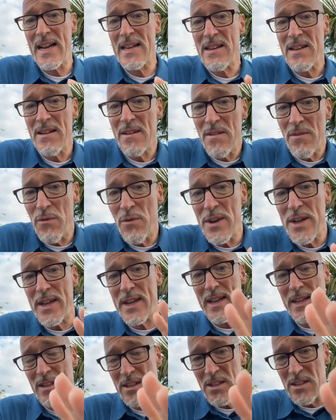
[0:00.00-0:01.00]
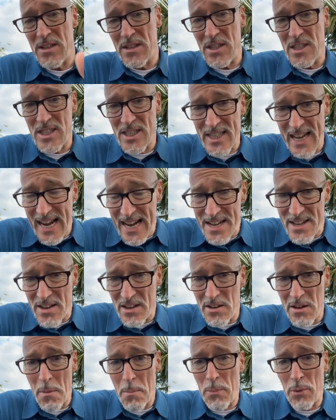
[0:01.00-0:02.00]
that we can
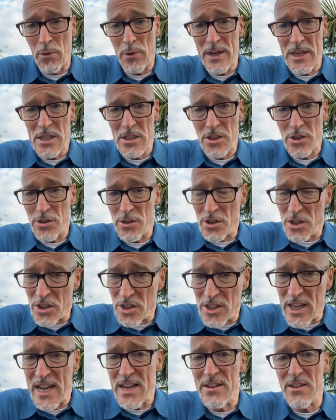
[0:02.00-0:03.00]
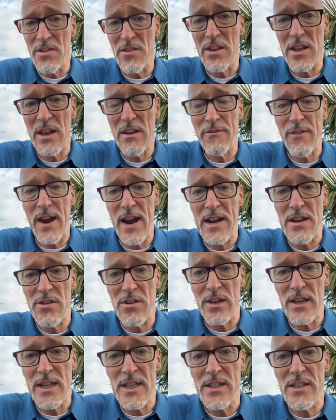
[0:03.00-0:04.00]
send the preacher, send the
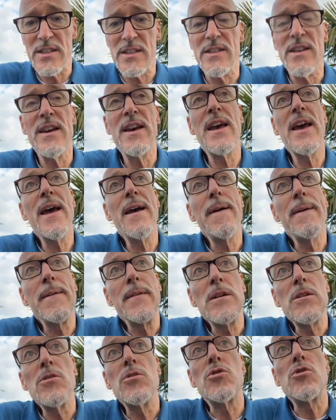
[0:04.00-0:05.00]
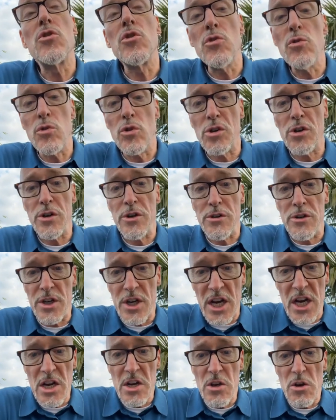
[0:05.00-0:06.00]
evangelist to
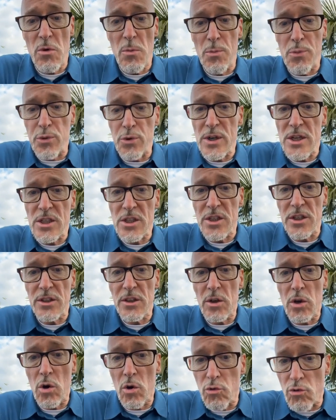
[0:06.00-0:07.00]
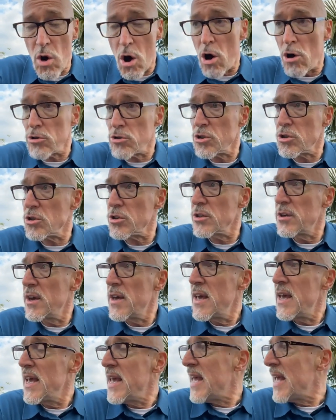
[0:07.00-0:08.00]
continue preaching the cross
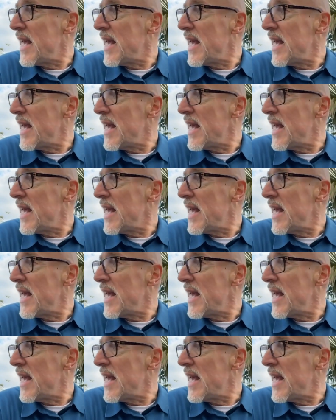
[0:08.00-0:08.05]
